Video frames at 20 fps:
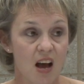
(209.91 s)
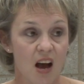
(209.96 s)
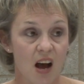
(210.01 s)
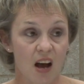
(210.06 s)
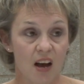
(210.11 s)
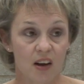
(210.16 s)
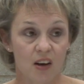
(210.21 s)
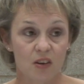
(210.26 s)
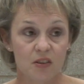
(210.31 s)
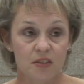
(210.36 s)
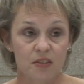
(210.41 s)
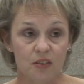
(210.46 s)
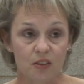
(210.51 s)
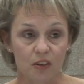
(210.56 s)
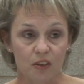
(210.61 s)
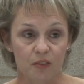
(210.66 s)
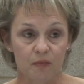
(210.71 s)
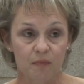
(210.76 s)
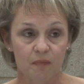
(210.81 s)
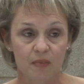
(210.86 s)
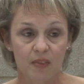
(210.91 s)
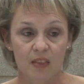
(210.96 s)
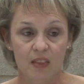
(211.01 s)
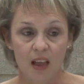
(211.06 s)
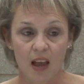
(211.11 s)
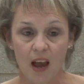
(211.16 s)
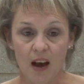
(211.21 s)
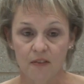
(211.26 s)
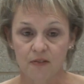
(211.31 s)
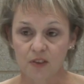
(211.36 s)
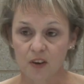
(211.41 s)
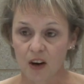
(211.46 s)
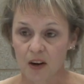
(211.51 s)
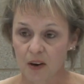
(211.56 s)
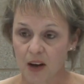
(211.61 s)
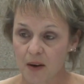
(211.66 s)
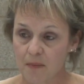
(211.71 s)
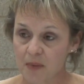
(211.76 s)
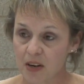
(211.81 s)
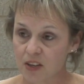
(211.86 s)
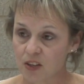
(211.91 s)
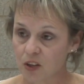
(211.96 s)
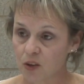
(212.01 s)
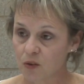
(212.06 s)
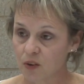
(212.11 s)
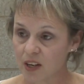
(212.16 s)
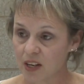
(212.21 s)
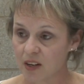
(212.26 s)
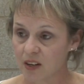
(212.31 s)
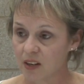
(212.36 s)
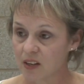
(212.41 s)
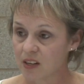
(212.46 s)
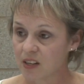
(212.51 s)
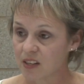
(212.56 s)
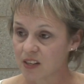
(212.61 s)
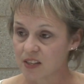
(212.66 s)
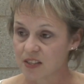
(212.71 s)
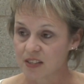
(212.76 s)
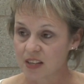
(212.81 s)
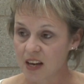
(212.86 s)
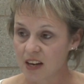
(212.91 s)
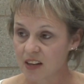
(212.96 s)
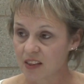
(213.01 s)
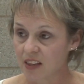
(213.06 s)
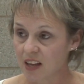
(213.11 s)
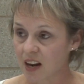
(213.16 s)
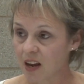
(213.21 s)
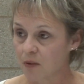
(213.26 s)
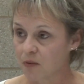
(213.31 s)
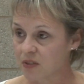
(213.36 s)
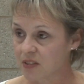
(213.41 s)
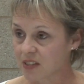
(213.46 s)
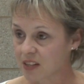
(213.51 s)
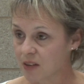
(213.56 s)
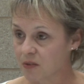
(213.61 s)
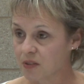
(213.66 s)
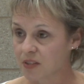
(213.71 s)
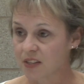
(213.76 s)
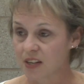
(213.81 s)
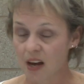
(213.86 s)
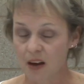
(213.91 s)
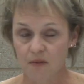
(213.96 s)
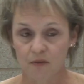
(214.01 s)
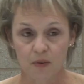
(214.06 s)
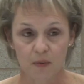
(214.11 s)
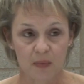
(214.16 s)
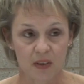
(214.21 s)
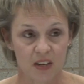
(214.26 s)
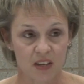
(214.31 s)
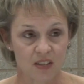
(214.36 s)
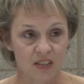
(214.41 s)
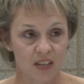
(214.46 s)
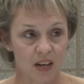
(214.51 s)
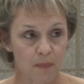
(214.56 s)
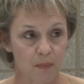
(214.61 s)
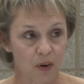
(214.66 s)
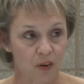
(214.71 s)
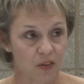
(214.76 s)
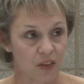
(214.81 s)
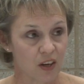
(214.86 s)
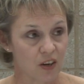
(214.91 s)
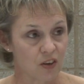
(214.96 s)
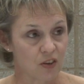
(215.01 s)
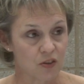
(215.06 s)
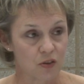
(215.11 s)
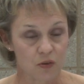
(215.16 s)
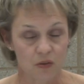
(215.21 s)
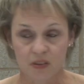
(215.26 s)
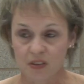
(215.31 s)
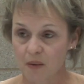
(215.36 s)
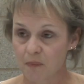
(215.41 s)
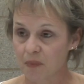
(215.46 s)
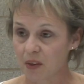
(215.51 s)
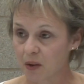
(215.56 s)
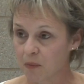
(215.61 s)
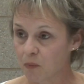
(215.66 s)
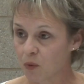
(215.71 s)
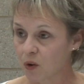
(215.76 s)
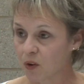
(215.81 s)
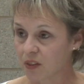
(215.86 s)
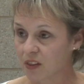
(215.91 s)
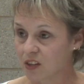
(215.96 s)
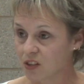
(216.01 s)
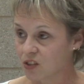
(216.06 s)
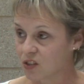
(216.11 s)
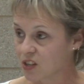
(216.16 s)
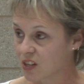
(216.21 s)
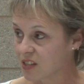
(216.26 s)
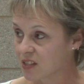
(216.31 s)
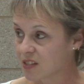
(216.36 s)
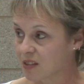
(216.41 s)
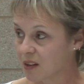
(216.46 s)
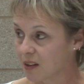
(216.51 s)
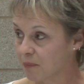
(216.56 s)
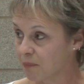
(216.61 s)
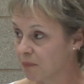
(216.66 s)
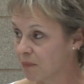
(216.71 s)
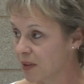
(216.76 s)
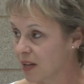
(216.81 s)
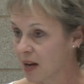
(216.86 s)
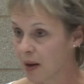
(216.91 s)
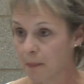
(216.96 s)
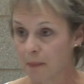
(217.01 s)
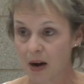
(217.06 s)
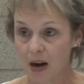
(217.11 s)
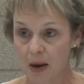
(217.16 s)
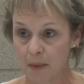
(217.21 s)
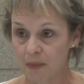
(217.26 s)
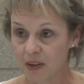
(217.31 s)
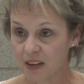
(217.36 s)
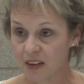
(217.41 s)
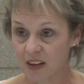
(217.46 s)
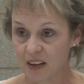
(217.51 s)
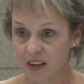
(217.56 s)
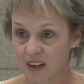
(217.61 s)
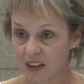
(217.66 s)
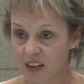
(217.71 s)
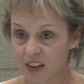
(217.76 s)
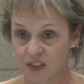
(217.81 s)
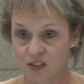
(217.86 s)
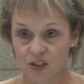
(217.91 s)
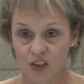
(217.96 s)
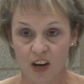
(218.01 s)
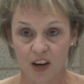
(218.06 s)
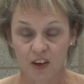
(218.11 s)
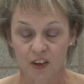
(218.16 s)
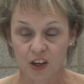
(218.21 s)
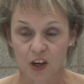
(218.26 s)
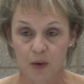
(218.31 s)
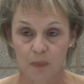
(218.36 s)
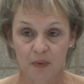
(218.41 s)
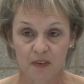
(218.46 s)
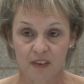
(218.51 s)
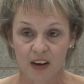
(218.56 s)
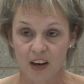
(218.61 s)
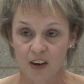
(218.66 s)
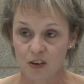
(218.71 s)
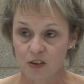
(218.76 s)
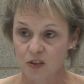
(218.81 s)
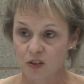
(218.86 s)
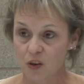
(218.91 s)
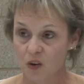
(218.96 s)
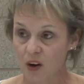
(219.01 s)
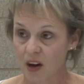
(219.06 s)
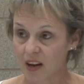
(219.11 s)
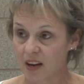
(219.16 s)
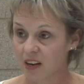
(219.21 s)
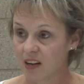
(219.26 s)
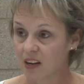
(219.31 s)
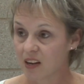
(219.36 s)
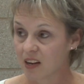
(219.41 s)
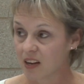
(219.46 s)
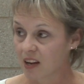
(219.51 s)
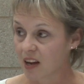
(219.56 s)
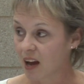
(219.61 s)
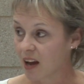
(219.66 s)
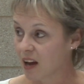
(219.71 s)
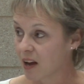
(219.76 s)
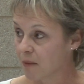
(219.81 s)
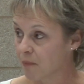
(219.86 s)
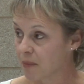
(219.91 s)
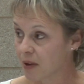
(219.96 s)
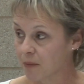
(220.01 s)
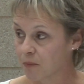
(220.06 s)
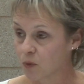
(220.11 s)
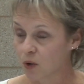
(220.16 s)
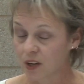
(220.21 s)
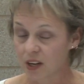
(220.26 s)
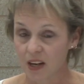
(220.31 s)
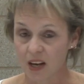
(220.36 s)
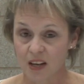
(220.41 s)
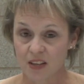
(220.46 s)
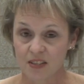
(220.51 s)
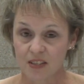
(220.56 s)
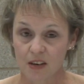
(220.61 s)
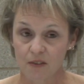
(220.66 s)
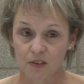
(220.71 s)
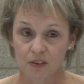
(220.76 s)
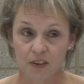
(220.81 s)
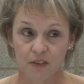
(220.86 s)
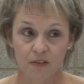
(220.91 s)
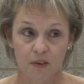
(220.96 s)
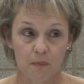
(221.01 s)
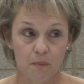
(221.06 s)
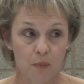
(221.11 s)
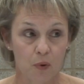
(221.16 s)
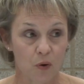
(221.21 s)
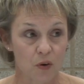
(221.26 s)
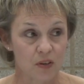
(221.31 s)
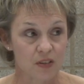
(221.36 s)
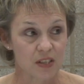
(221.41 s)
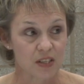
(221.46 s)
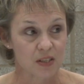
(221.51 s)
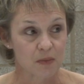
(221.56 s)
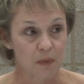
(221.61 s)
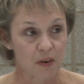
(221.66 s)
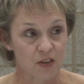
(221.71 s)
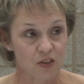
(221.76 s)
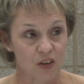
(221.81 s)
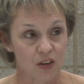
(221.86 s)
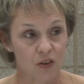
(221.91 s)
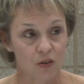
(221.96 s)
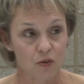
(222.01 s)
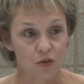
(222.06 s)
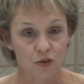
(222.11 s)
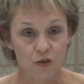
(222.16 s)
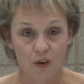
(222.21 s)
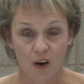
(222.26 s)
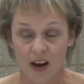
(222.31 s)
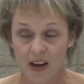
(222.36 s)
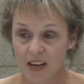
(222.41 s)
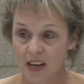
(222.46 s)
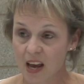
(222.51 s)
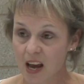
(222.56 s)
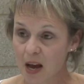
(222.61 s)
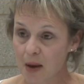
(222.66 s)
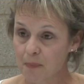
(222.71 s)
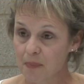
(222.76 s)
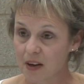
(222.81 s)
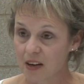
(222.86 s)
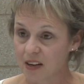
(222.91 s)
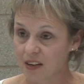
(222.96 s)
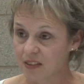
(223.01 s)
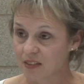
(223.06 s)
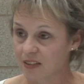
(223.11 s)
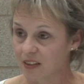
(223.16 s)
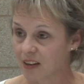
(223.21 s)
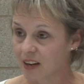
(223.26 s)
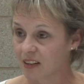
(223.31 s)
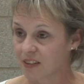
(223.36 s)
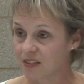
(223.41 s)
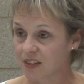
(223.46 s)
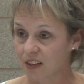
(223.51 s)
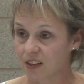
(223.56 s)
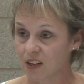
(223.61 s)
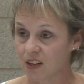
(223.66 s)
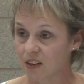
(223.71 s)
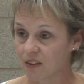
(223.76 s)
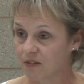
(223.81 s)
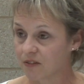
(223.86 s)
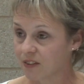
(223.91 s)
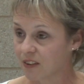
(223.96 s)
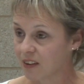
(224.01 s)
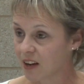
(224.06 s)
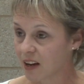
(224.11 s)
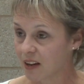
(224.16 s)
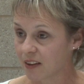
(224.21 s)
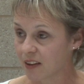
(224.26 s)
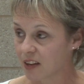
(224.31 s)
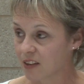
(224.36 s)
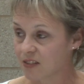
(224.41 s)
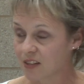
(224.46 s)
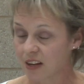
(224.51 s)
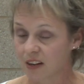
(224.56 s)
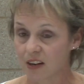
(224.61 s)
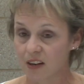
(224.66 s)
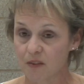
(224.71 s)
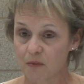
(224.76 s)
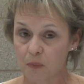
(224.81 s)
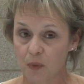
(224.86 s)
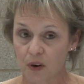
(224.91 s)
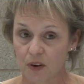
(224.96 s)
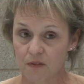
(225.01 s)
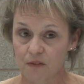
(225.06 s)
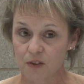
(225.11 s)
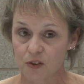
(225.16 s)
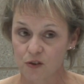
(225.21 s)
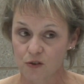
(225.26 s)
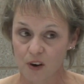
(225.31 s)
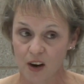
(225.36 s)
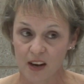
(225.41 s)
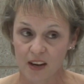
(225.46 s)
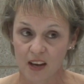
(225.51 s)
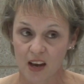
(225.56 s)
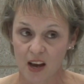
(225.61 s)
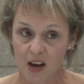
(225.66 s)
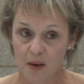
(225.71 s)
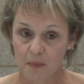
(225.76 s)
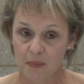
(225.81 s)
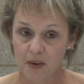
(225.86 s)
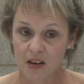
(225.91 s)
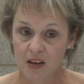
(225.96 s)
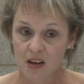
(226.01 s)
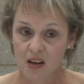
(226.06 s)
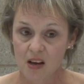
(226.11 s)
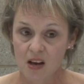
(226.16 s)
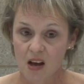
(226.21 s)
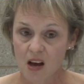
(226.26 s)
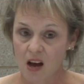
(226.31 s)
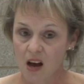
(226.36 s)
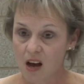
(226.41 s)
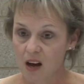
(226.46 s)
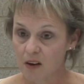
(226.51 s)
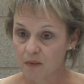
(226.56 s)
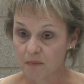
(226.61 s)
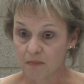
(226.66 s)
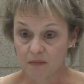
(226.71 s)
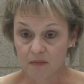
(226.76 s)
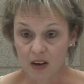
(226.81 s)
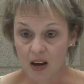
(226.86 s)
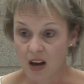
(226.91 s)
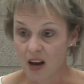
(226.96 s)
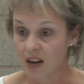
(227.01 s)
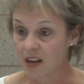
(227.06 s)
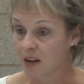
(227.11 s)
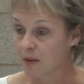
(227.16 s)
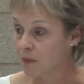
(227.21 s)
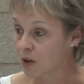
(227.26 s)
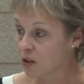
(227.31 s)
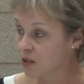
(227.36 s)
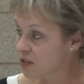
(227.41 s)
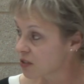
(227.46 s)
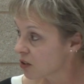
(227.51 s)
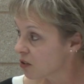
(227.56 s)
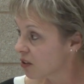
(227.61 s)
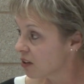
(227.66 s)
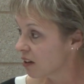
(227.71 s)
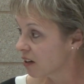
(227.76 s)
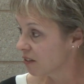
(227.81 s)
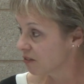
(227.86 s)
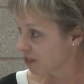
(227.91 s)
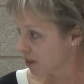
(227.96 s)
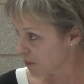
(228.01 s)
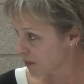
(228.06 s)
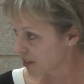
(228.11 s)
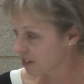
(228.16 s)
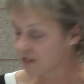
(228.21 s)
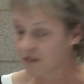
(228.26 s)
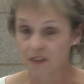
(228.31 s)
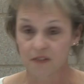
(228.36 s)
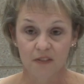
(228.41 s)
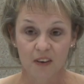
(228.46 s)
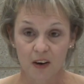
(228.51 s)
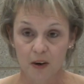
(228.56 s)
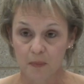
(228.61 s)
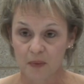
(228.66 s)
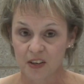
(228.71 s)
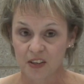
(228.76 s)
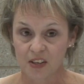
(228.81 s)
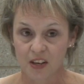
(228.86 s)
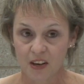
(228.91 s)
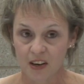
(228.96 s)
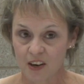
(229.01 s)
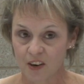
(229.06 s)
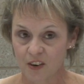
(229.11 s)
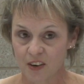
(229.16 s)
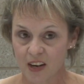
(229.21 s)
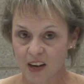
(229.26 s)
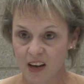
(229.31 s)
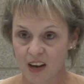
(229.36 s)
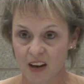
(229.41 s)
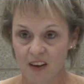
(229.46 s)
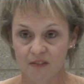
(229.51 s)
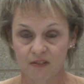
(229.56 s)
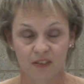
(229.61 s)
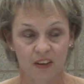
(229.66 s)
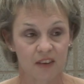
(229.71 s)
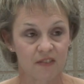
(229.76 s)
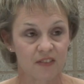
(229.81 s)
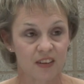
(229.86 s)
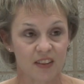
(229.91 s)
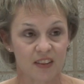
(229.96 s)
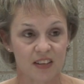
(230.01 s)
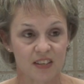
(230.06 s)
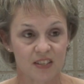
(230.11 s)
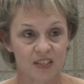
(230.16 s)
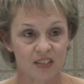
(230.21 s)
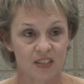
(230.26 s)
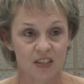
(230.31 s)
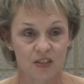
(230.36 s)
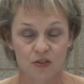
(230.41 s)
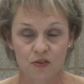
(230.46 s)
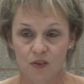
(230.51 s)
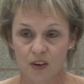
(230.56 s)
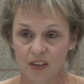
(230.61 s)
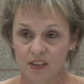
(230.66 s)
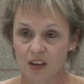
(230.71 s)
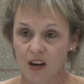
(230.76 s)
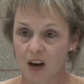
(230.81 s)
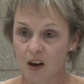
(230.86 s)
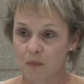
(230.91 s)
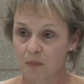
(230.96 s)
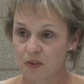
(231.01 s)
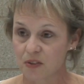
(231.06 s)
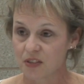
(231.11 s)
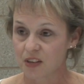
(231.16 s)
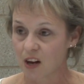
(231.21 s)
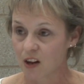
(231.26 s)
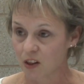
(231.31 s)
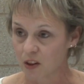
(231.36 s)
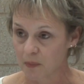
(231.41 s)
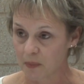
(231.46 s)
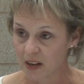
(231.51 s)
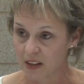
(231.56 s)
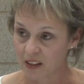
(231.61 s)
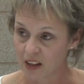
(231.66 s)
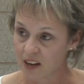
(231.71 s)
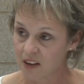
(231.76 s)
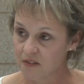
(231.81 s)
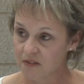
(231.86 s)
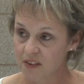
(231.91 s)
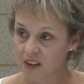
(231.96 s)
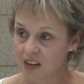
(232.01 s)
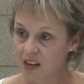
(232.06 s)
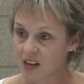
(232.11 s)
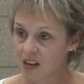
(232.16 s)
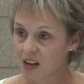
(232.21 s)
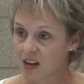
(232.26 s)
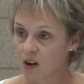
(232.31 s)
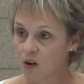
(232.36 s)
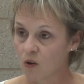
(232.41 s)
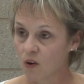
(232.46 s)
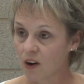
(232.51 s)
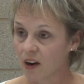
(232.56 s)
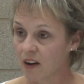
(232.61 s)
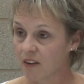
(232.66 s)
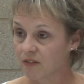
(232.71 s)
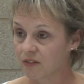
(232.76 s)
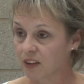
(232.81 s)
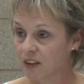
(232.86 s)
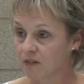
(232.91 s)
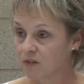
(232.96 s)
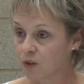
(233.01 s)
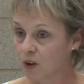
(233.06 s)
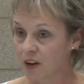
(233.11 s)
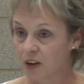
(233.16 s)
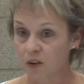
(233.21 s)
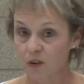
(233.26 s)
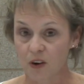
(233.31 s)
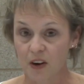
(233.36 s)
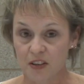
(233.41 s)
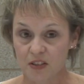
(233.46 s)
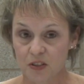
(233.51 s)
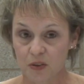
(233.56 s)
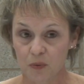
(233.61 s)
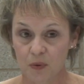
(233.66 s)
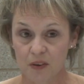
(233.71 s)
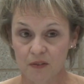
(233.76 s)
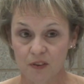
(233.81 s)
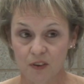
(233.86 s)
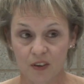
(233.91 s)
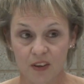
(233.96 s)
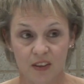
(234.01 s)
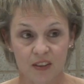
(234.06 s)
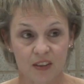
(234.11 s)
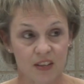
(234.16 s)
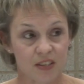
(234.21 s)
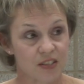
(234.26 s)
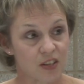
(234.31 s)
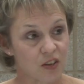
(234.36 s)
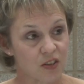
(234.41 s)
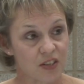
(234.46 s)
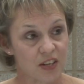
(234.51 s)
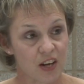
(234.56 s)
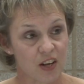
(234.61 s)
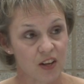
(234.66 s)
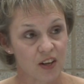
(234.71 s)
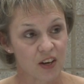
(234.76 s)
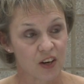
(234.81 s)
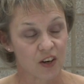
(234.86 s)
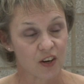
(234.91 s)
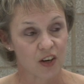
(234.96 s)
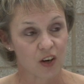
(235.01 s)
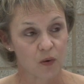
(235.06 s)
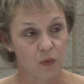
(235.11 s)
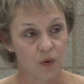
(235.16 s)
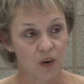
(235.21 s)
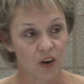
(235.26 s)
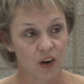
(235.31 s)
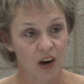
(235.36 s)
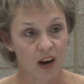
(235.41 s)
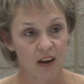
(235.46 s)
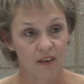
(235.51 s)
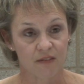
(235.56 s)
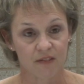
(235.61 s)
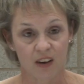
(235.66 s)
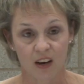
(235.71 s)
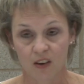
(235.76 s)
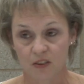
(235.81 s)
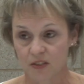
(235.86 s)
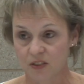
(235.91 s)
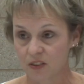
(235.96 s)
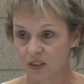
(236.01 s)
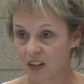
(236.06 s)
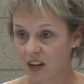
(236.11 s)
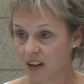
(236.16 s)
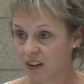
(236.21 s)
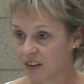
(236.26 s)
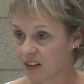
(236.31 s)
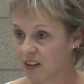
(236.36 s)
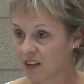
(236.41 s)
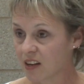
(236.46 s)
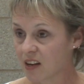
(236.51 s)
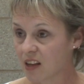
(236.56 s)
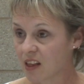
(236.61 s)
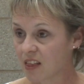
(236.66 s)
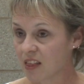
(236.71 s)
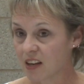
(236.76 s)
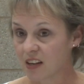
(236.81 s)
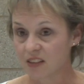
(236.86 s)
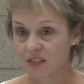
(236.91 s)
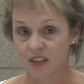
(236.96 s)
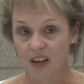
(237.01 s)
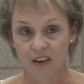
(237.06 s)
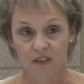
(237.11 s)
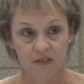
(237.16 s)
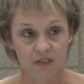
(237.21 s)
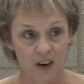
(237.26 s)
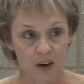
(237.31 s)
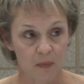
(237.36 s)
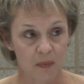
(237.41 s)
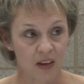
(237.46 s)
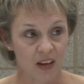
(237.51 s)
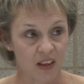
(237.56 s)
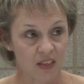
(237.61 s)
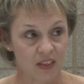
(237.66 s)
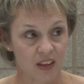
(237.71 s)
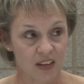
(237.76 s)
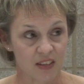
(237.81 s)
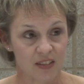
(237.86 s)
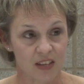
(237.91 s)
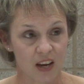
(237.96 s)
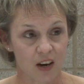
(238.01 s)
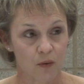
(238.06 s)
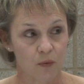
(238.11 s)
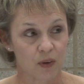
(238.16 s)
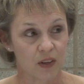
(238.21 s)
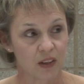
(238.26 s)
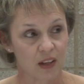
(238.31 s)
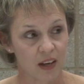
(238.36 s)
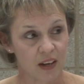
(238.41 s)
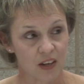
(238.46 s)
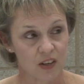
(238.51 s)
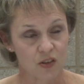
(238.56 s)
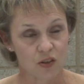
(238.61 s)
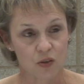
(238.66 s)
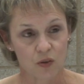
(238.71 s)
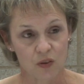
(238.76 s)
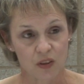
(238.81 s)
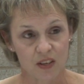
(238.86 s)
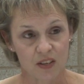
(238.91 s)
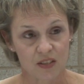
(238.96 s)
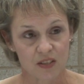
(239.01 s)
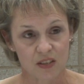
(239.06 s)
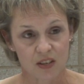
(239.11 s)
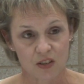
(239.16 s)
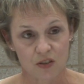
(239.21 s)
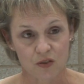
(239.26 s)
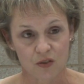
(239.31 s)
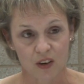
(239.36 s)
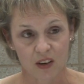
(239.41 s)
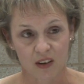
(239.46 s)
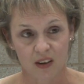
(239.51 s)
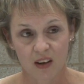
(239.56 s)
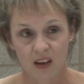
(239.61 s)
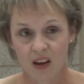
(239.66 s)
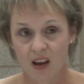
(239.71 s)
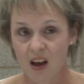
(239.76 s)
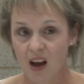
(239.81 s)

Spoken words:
I also, after I got my degree, decided that it was time for me to step out there and do something more than just be a mom and a childcare provider. So I've been working on several different boards, especially through TRICAP as an executive on the executive board for TRICAP. I am also from the farming area. I've lived in this district almost all of my life, or have lived right across the river in the Sartell area where I've also done things like farming and things that are related to this district.